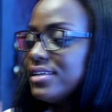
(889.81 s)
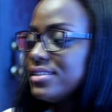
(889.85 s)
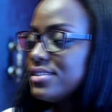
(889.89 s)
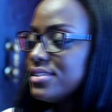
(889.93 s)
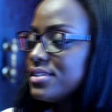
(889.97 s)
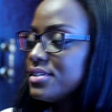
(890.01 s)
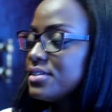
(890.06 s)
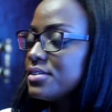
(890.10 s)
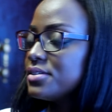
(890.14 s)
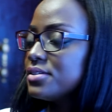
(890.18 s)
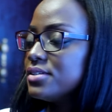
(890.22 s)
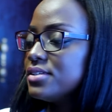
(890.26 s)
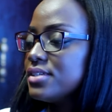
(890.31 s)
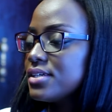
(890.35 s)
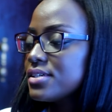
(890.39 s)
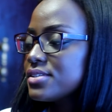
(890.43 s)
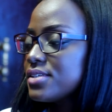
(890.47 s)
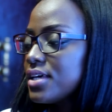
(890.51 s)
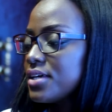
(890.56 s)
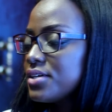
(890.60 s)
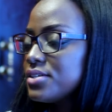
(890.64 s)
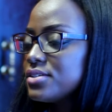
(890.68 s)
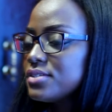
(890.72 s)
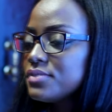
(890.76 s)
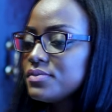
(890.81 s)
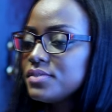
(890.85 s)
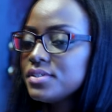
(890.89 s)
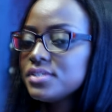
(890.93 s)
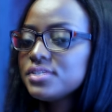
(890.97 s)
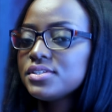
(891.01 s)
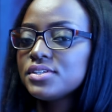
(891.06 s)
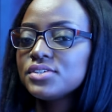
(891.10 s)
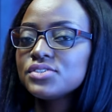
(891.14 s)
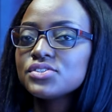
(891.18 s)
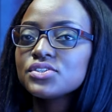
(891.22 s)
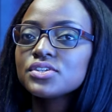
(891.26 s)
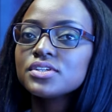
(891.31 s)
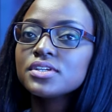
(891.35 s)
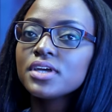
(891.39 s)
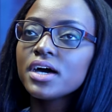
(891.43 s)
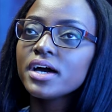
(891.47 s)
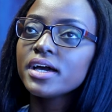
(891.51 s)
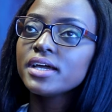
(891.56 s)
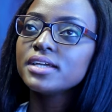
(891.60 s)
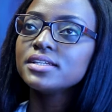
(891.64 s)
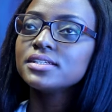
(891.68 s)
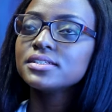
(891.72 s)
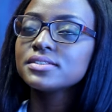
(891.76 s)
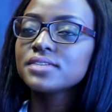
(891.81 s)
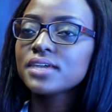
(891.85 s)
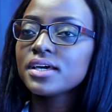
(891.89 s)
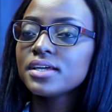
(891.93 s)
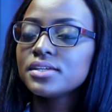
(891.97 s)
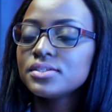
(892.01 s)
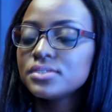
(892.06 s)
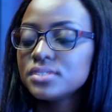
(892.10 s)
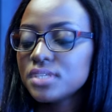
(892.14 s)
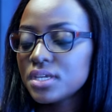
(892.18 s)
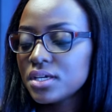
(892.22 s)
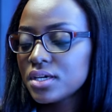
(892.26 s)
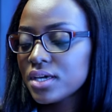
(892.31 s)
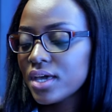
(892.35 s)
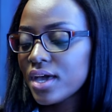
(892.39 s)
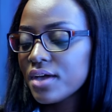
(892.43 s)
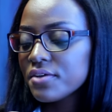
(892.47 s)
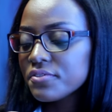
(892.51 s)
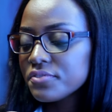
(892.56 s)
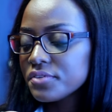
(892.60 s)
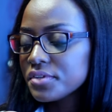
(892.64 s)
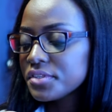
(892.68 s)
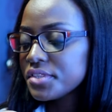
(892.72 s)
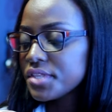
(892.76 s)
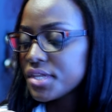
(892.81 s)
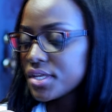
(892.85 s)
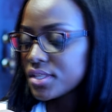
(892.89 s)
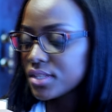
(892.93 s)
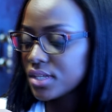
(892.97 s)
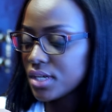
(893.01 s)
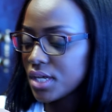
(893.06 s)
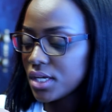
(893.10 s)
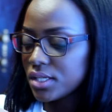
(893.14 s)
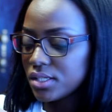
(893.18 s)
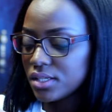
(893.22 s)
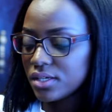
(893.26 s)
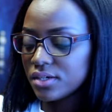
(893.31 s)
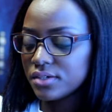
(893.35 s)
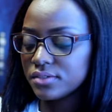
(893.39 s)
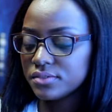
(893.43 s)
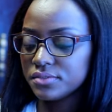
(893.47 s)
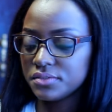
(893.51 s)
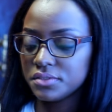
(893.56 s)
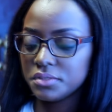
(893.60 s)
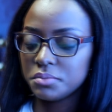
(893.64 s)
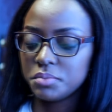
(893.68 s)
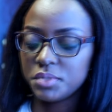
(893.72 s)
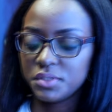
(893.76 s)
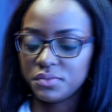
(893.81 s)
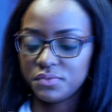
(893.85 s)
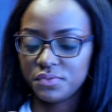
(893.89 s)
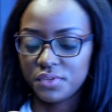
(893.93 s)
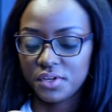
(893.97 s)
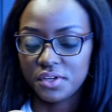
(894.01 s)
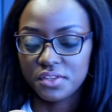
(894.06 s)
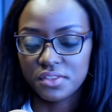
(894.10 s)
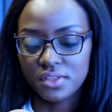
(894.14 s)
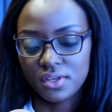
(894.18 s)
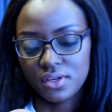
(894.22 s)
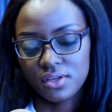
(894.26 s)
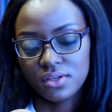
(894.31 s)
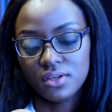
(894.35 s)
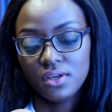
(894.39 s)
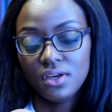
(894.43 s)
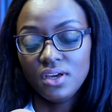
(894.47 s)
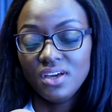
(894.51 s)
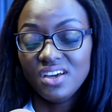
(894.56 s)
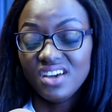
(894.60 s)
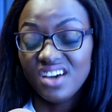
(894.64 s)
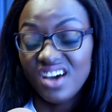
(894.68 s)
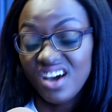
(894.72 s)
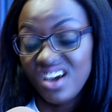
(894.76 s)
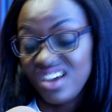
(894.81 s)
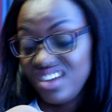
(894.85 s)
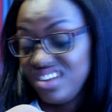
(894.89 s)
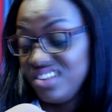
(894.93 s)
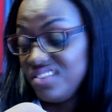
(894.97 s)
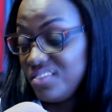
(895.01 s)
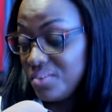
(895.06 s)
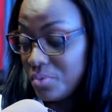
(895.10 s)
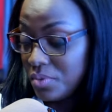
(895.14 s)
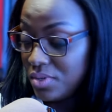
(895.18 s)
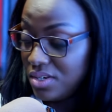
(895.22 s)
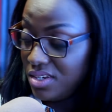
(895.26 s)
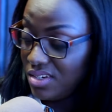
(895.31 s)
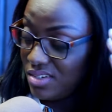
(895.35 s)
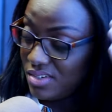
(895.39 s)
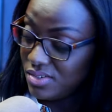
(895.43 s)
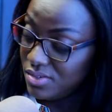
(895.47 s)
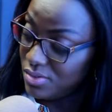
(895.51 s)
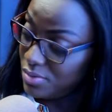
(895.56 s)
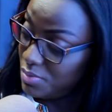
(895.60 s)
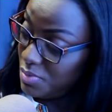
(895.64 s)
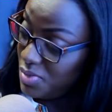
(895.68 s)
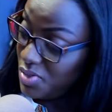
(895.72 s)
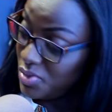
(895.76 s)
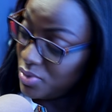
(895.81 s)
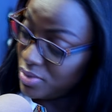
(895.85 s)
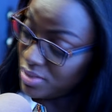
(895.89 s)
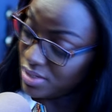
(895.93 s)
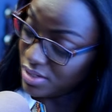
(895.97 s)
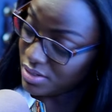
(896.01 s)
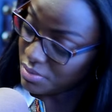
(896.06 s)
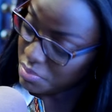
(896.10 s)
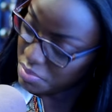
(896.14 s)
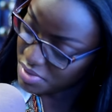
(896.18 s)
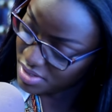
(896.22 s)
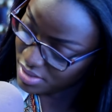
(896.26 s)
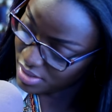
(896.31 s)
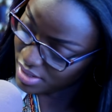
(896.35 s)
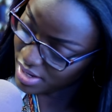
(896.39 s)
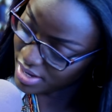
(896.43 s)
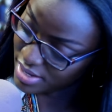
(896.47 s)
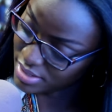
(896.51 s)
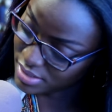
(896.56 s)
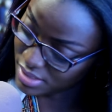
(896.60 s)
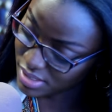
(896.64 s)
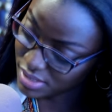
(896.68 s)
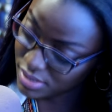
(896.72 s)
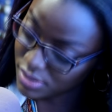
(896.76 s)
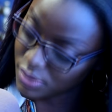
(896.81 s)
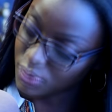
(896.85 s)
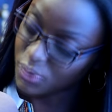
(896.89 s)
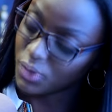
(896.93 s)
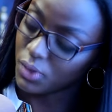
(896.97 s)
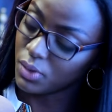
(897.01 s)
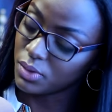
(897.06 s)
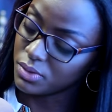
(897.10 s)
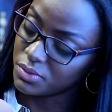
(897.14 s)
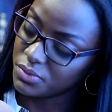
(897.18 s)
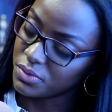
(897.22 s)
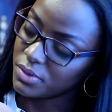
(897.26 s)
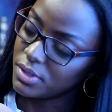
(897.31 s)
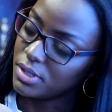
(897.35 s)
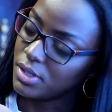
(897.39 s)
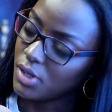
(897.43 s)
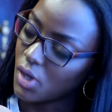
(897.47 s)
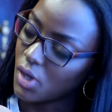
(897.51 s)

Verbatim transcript: That's a, an executive decision. I decided to take everything that I love a bit further. I even wanted to do music, but guys, that's on hold for